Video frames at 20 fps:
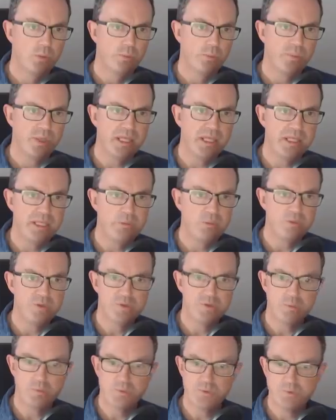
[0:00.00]
P
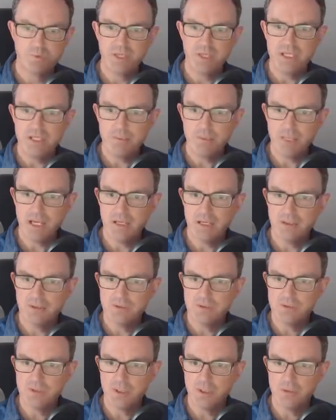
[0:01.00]
was was P
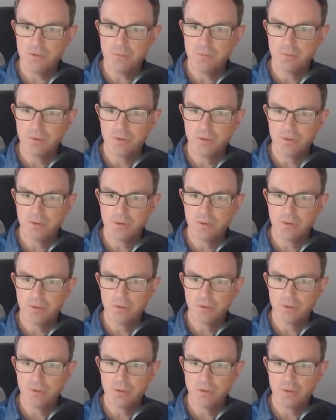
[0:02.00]
palindrome
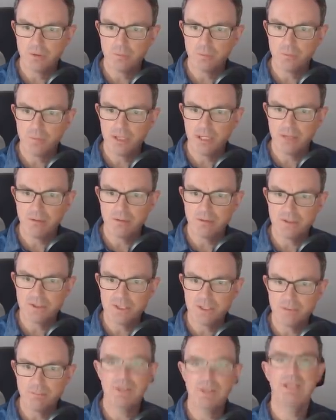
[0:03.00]
or
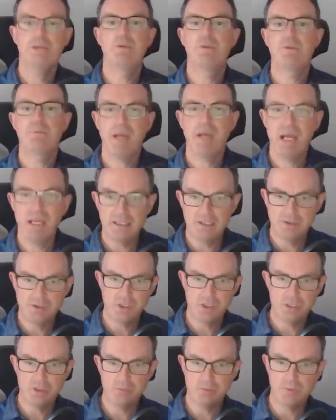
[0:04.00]
parity? P was
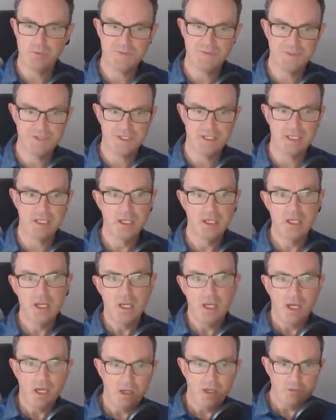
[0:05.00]
palindrome, wasn't it?
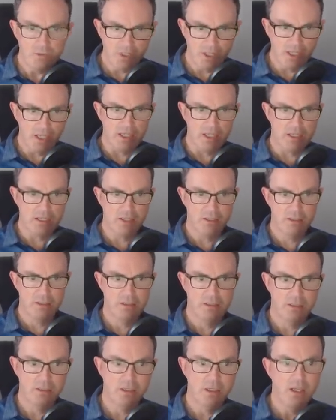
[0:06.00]
Okay.
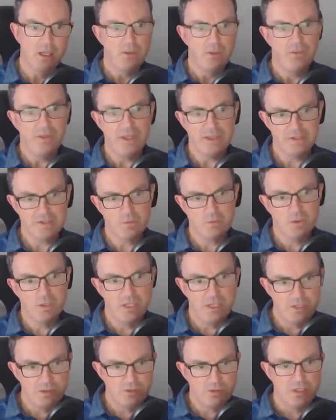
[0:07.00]
That's quite
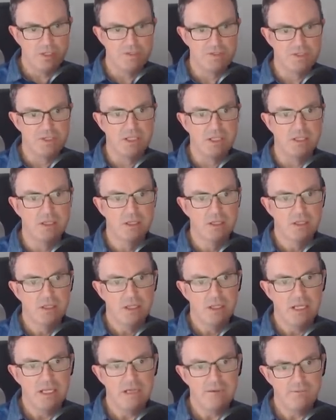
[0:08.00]
interesting.
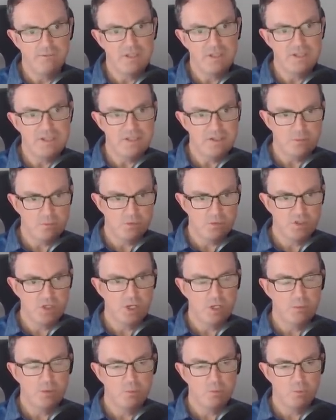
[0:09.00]
If this is a
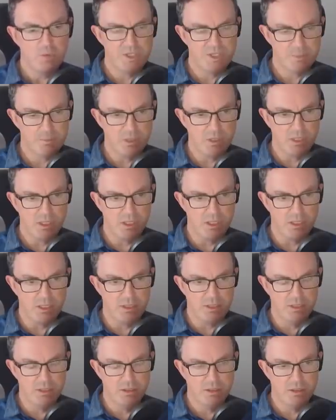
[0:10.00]
German whisper line,